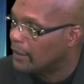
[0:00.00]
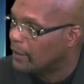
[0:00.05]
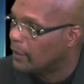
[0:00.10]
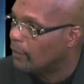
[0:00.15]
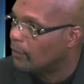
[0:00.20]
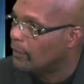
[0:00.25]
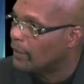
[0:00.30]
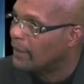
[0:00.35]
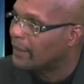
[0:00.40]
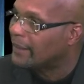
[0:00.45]

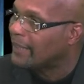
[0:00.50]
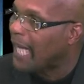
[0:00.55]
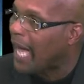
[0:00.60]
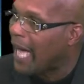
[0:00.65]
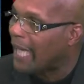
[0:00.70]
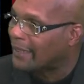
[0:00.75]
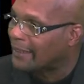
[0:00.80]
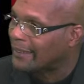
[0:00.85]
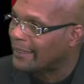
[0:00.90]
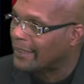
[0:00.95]
of the
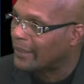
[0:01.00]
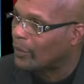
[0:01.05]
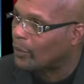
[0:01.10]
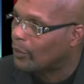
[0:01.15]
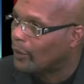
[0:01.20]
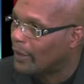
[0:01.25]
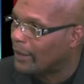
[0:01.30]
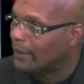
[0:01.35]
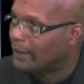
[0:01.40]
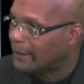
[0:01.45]
toxic
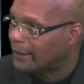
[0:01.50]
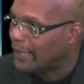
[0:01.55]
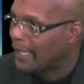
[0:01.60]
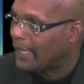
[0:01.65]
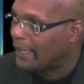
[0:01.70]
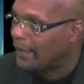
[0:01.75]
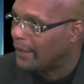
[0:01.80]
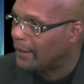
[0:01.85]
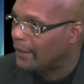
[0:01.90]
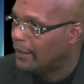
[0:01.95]
real
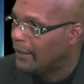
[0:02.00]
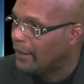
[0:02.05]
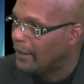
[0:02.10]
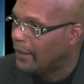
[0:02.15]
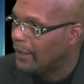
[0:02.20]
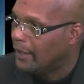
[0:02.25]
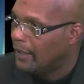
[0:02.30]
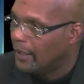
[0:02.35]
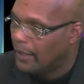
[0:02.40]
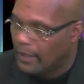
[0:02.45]
estate.
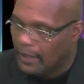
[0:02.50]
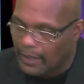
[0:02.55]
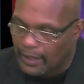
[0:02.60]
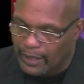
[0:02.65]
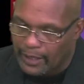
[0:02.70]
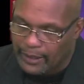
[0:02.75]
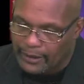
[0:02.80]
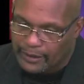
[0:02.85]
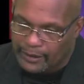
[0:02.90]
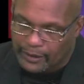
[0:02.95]

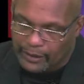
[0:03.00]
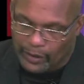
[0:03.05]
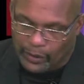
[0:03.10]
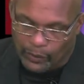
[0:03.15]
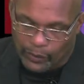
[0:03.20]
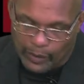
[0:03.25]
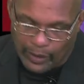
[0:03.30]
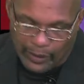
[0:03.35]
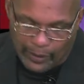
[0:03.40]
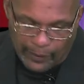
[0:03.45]
And
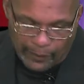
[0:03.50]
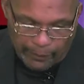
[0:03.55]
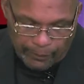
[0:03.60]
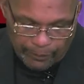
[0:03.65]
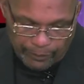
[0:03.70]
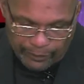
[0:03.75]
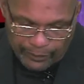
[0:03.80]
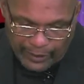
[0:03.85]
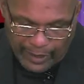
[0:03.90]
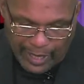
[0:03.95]
so
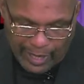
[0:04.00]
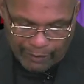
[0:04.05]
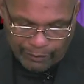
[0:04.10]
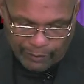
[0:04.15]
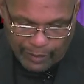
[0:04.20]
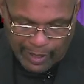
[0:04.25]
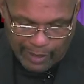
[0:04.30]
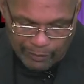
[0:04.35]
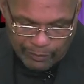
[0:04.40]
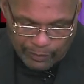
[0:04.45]

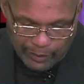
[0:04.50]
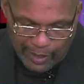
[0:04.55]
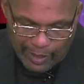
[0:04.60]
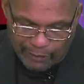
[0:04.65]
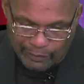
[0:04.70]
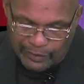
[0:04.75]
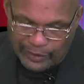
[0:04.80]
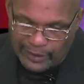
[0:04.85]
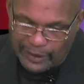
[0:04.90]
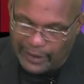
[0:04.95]

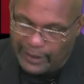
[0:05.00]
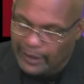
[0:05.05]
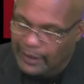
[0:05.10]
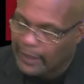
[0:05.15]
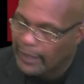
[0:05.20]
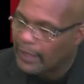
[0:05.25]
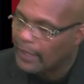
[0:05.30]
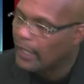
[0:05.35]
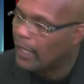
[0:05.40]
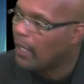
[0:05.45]
I've seen
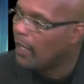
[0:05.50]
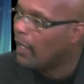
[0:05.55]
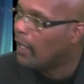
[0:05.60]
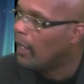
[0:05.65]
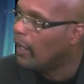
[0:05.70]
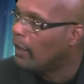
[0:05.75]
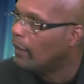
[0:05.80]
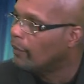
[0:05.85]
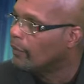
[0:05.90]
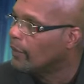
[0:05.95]

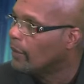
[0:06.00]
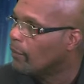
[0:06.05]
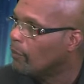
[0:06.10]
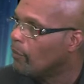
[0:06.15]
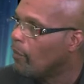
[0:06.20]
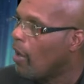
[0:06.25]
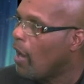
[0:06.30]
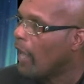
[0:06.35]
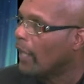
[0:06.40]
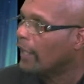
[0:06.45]
the
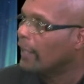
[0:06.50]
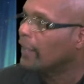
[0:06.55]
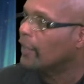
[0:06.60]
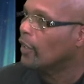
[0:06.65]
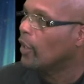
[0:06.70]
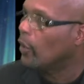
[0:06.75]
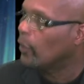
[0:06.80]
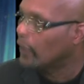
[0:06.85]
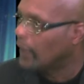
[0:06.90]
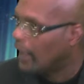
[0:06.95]
market
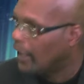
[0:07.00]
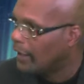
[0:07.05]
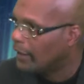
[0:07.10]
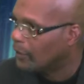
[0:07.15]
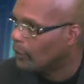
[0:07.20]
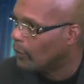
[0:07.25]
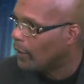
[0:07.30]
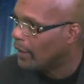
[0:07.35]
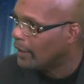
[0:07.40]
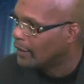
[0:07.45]
go the
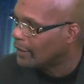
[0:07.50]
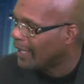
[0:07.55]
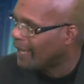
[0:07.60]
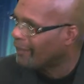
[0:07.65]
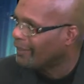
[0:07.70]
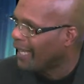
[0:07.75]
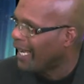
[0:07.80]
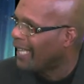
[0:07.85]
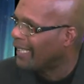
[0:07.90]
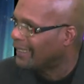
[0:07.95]
other way. So
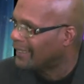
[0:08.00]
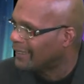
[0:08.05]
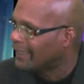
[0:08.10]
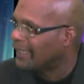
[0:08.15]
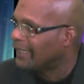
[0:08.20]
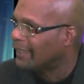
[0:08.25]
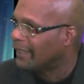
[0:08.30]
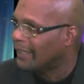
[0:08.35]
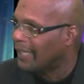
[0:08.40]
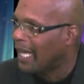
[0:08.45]
I've kind of
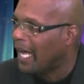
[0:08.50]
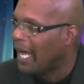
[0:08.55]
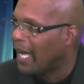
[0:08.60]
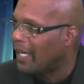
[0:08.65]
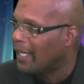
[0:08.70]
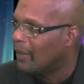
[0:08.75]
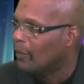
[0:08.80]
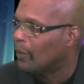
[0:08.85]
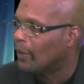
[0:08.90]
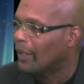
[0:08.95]
seen a
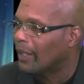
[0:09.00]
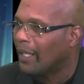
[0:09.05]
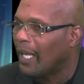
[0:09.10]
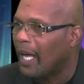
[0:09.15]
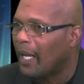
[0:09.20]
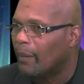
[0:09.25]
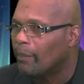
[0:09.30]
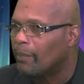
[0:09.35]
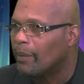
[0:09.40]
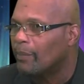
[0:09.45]
lot. And what a
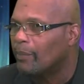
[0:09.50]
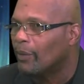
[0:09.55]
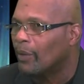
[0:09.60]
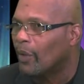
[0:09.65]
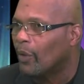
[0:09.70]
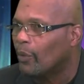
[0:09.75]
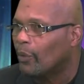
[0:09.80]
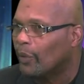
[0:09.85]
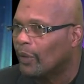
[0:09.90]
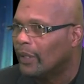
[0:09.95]
lot of people
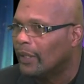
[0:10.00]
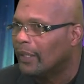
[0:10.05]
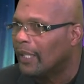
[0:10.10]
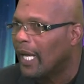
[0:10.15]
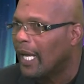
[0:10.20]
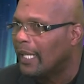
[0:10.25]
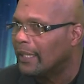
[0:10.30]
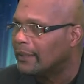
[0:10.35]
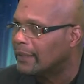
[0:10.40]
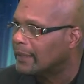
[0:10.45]
don't
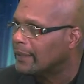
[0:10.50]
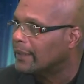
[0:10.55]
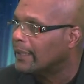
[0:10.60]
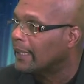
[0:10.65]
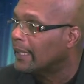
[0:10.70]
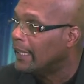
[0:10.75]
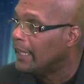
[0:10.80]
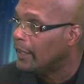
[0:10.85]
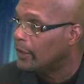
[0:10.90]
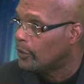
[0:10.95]
realize is
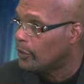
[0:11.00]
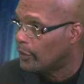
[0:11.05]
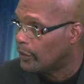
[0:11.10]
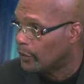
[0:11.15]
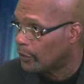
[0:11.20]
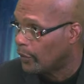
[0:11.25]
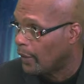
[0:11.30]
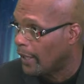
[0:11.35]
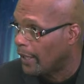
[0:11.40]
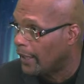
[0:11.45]
the
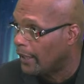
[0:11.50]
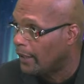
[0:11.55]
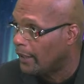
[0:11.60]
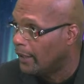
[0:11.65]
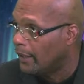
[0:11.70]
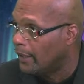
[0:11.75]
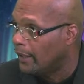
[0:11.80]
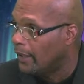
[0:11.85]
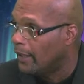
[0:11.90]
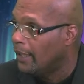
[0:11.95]
interest rate
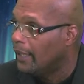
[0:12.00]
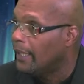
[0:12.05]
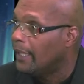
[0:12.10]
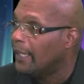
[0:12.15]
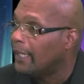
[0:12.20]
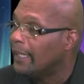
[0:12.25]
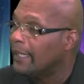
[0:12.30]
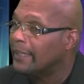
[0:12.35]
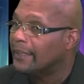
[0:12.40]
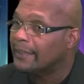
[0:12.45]

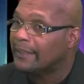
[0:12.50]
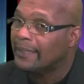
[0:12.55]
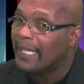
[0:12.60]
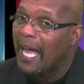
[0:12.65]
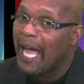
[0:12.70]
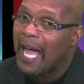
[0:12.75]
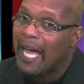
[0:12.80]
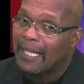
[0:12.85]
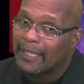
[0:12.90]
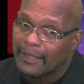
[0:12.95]
is
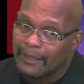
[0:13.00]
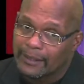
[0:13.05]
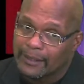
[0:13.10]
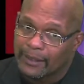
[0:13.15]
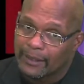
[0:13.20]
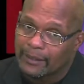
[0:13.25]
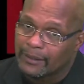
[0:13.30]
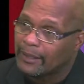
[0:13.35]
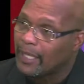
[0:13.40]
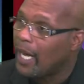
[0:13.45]
tied
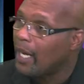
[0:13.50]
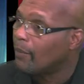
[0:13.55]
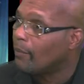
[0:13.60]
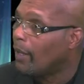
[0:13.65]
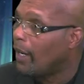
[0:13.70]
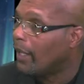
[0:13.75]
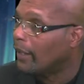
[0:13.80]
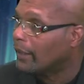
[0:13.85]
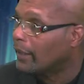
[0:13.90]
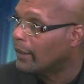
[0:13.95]
into the stock
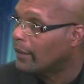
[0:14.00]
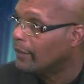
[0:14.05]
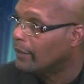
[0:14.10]
market.